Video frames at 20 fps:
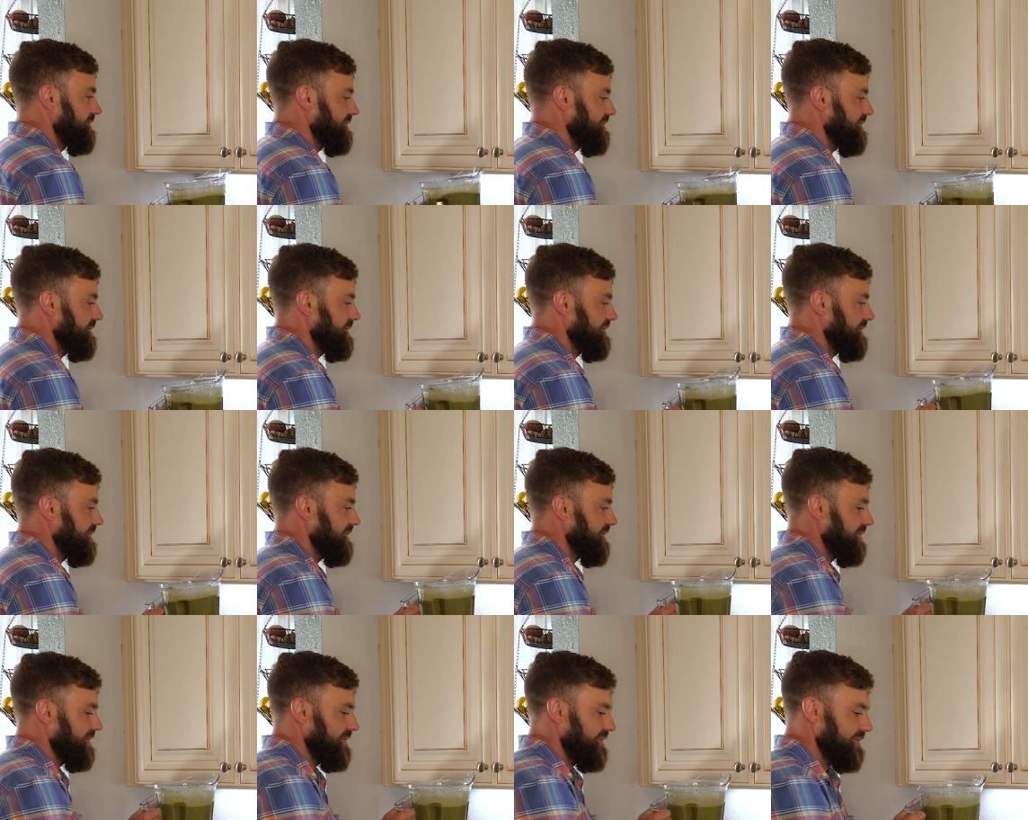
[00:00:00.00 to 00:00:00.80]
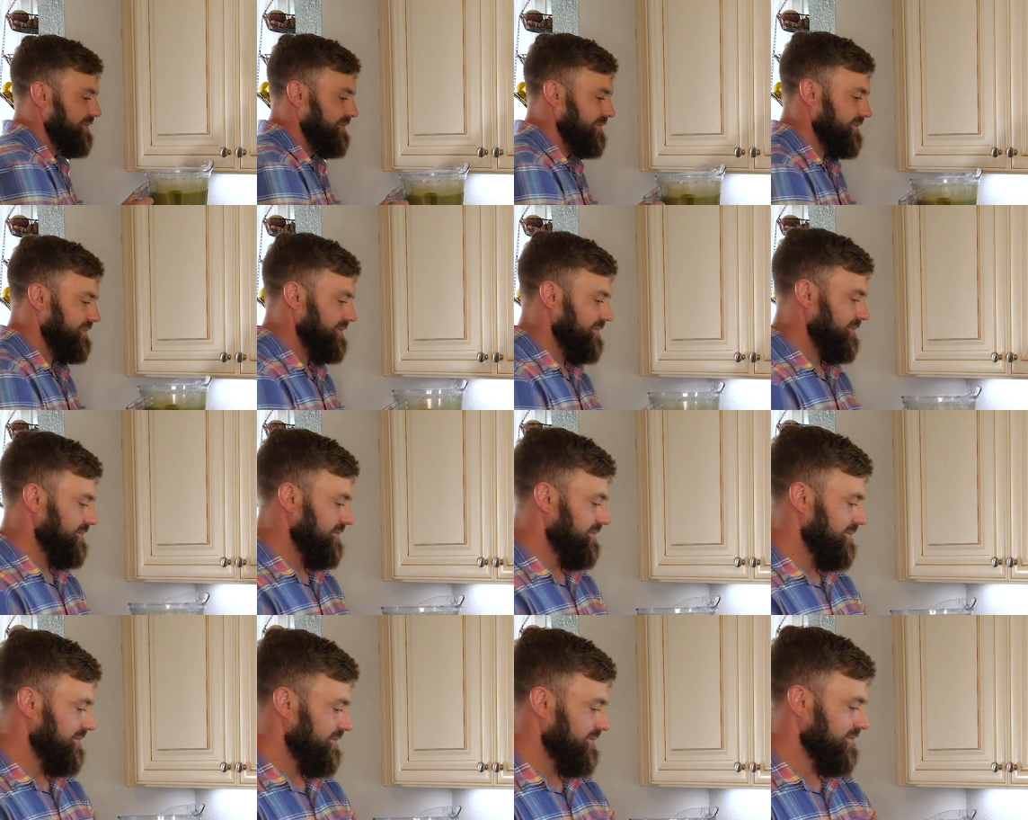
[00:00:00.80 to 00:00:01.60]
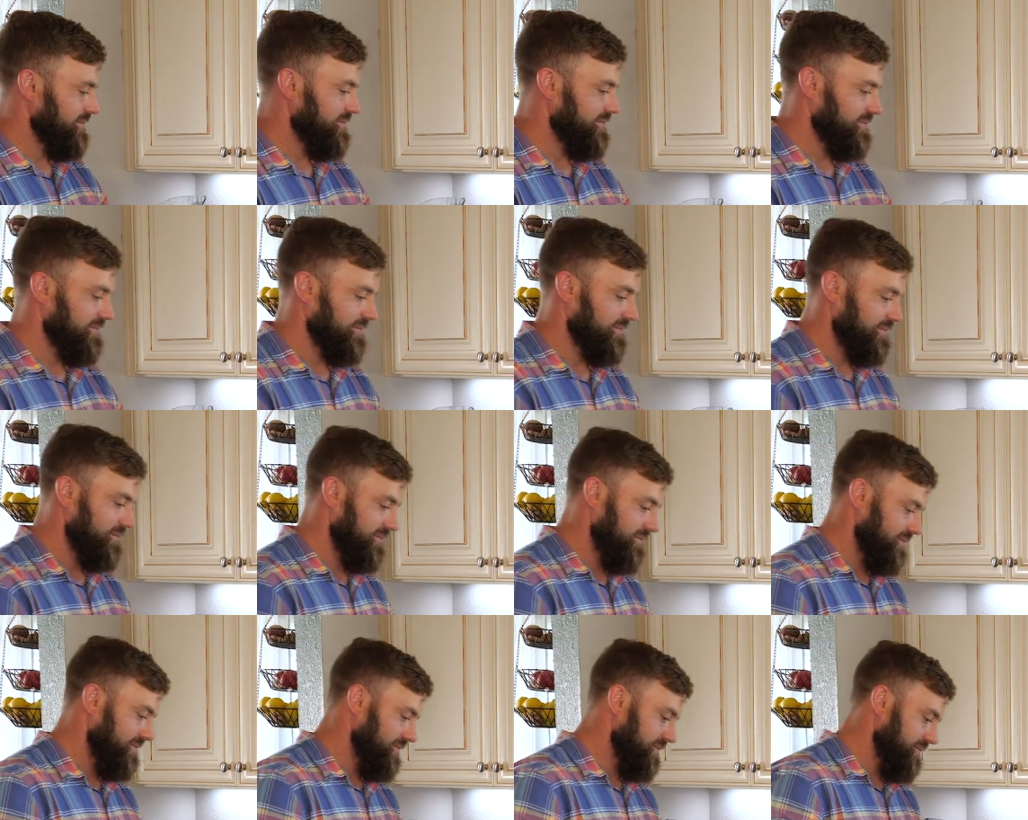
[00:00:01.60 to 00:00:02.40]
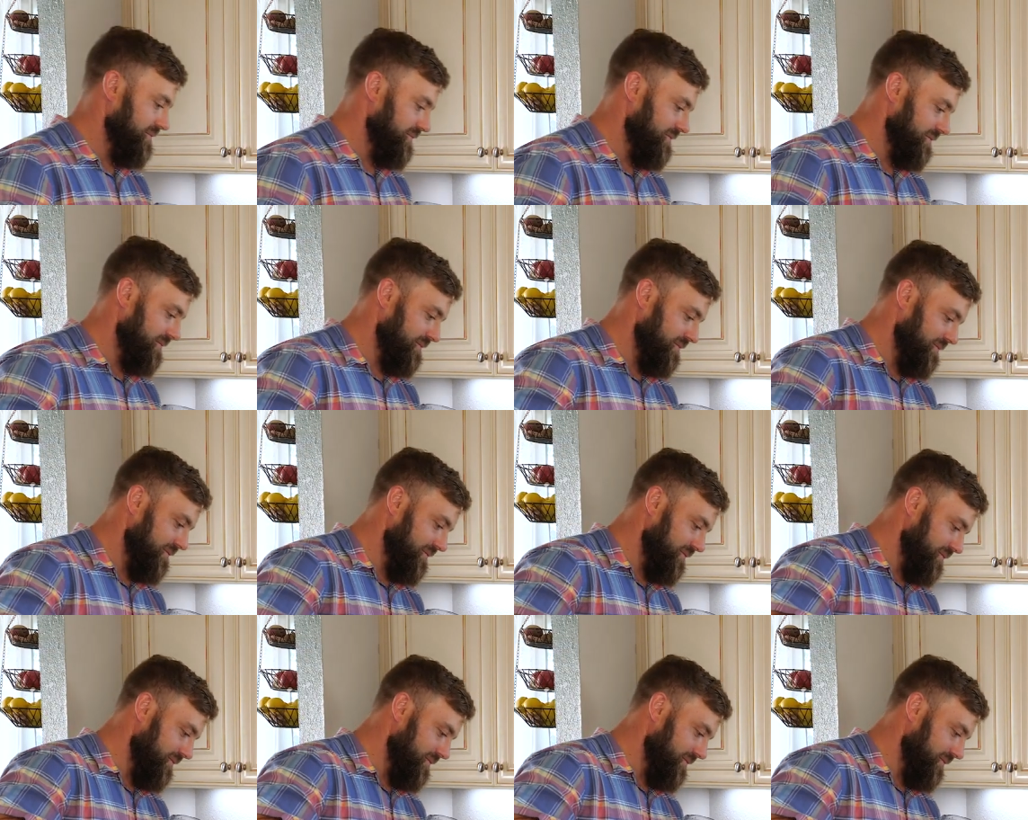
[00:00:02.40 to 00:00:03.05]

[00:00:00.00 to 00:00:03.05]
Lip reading: Nobody speaks.